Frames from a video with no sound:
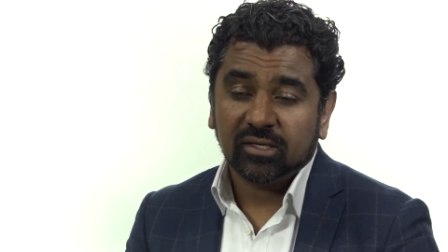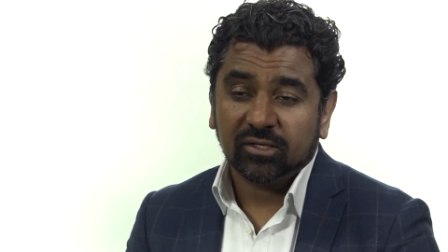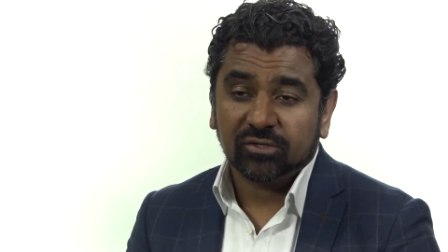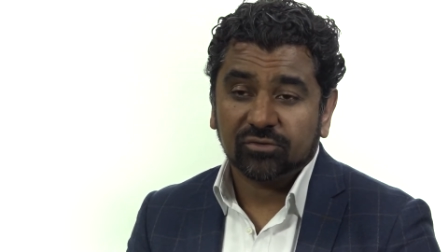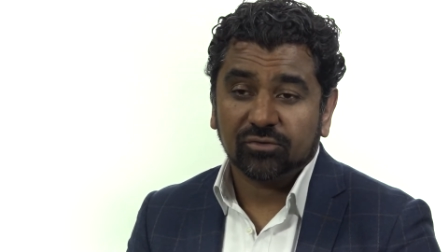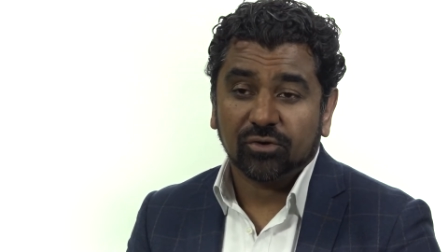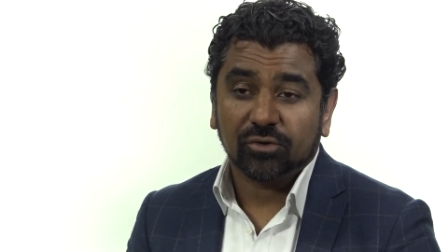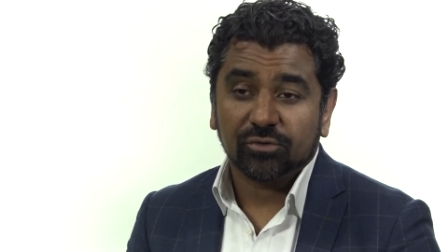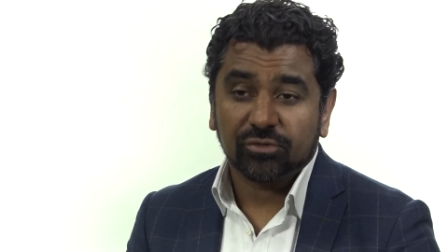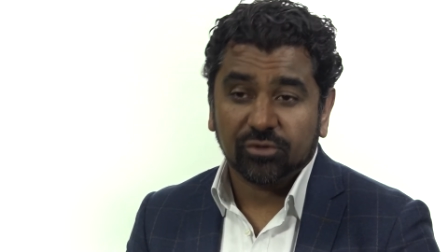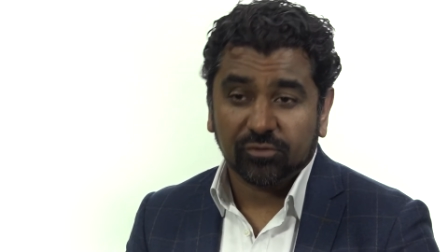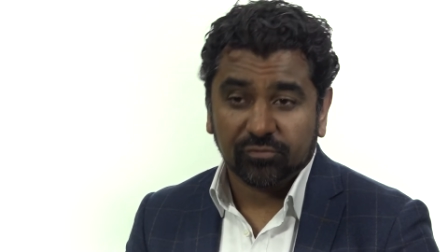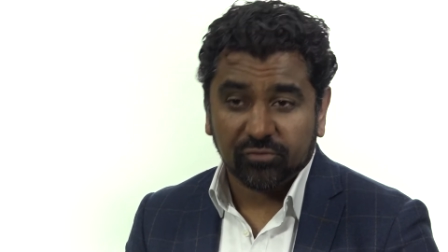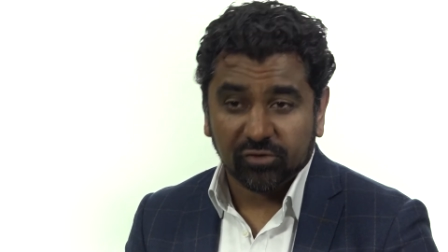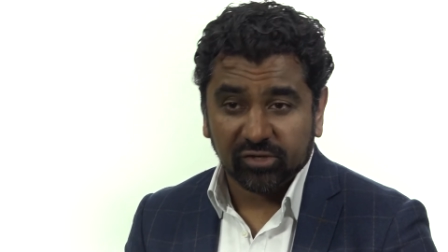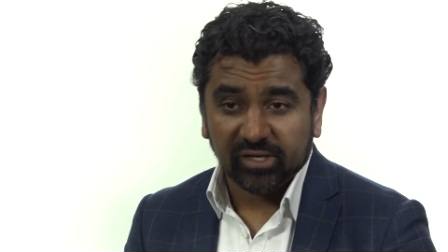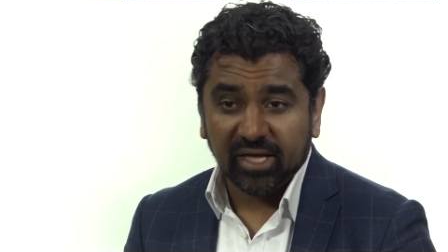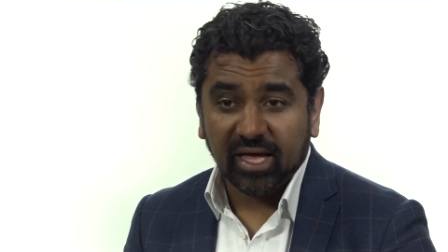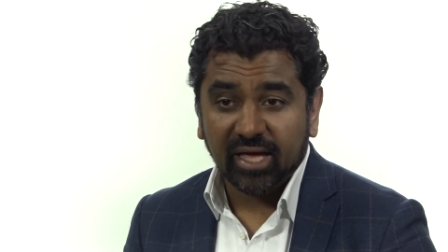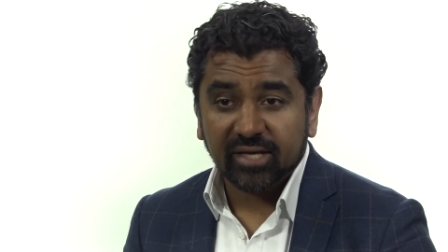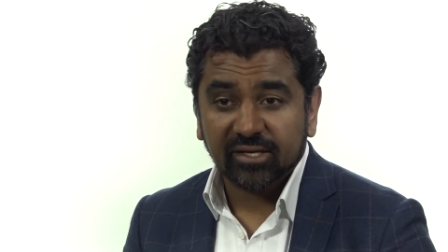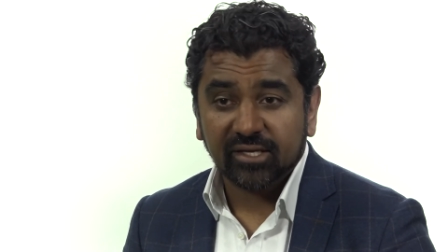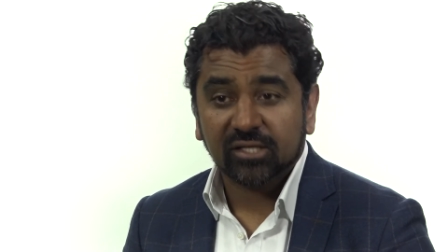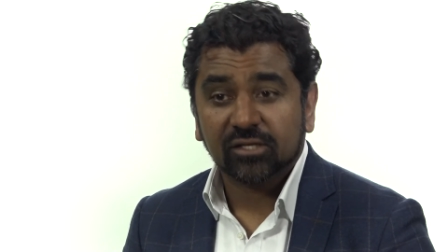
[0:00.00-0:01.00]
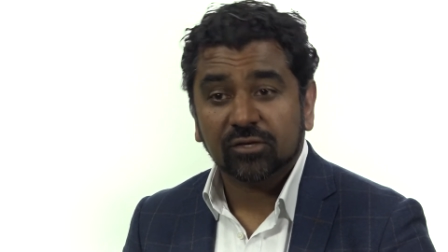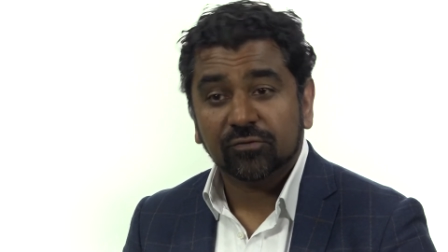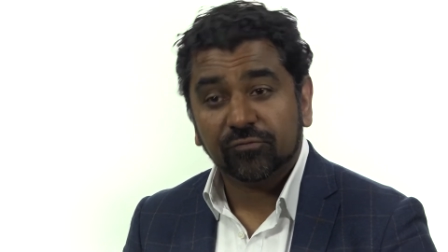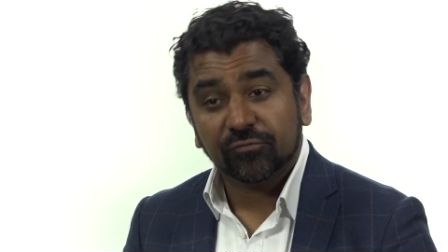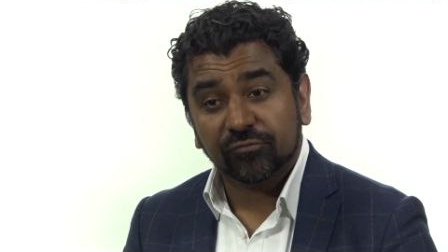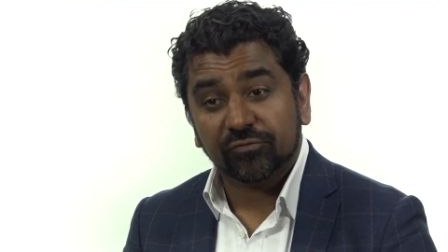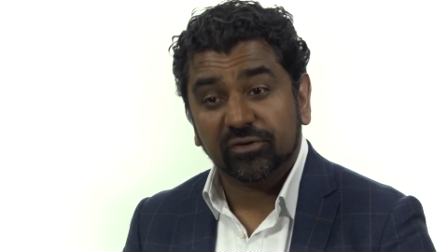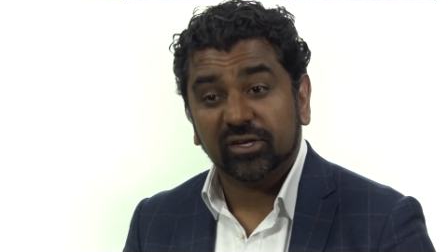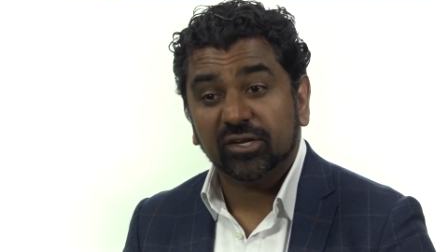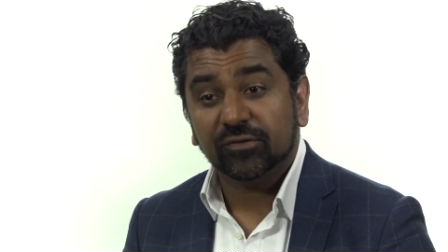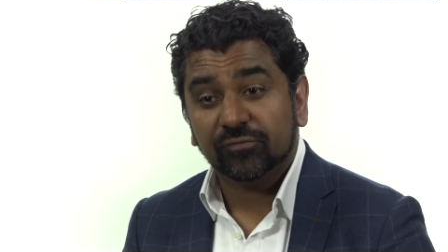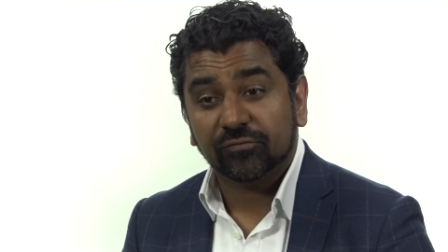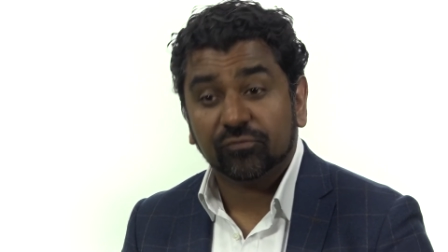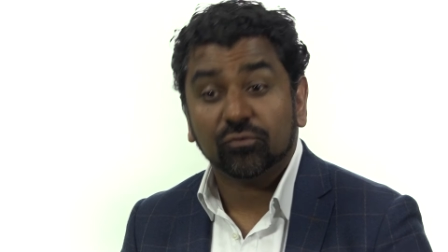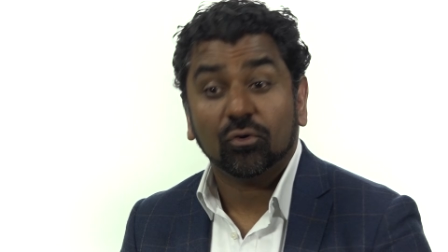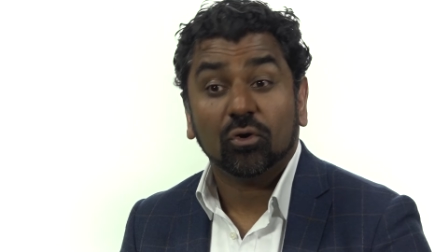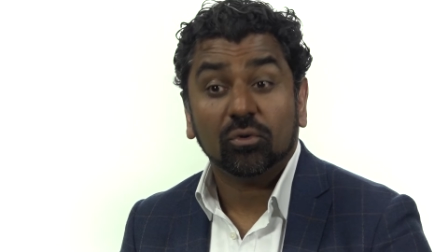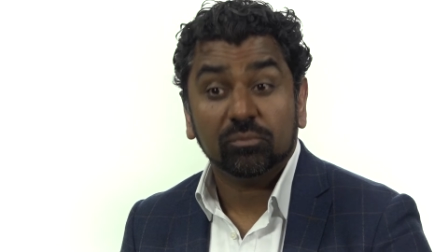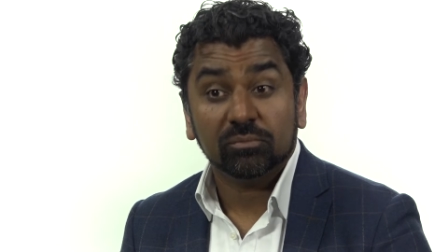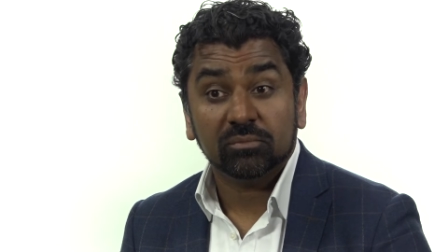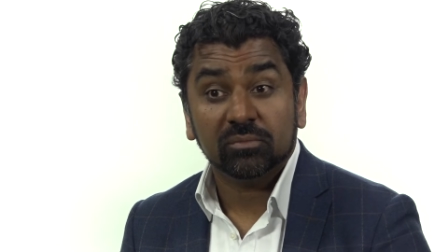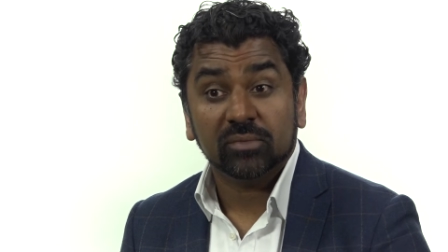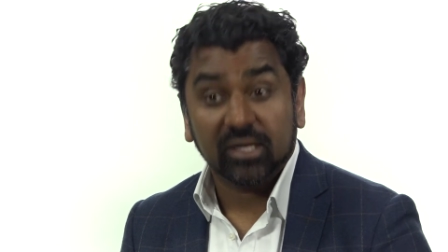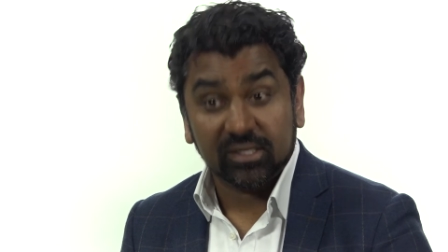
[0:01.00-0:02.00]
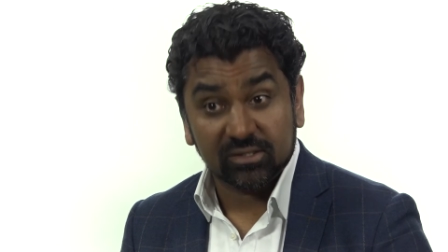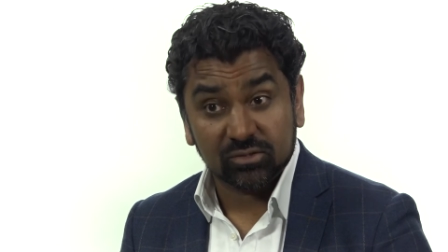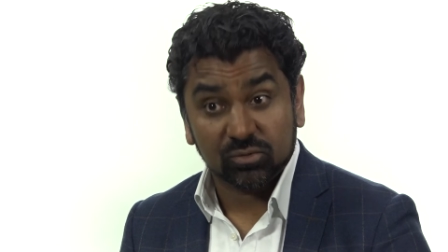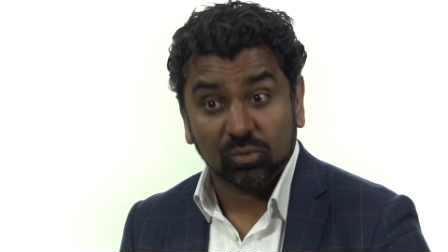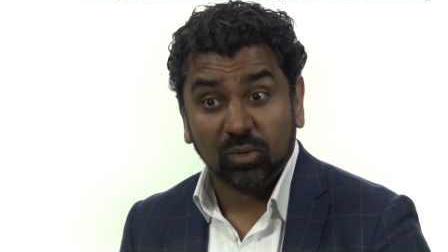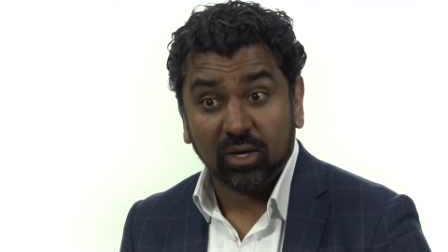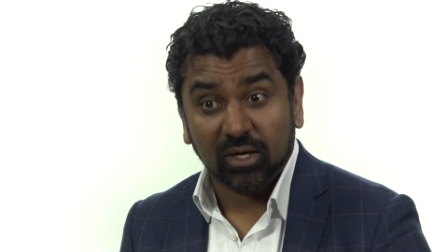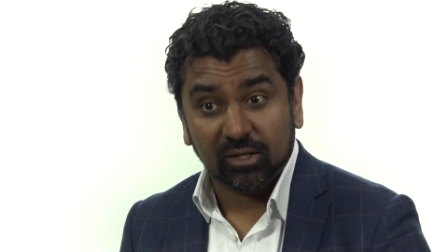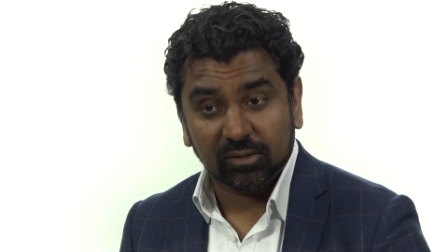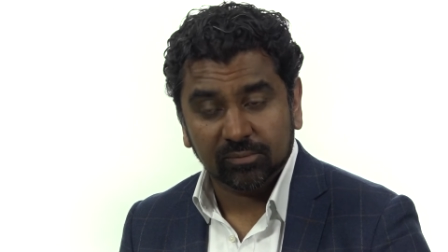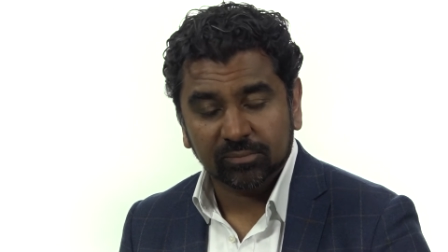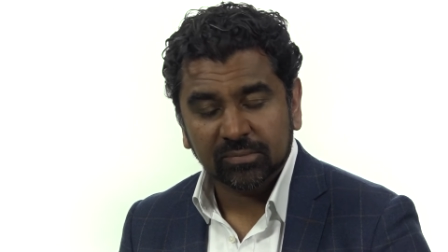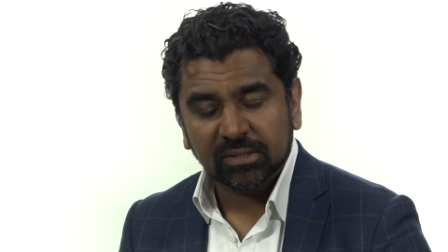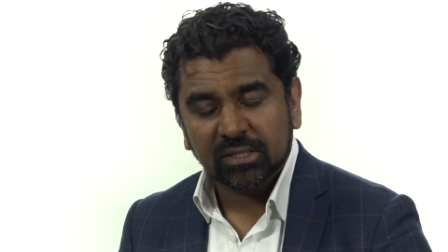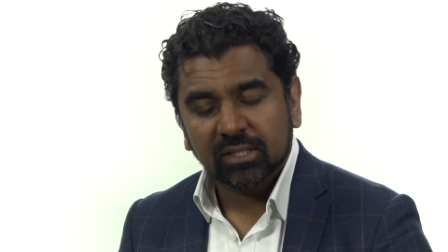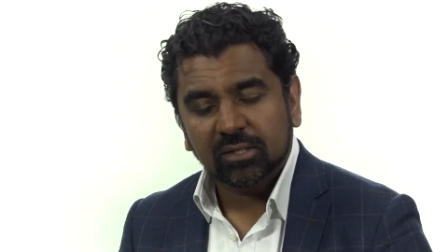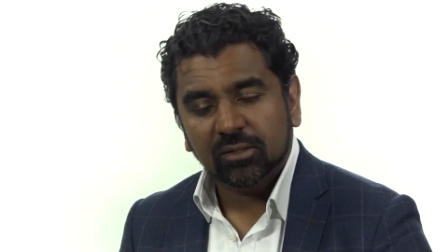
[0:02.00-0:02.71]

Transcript: growth of organic, free from as well.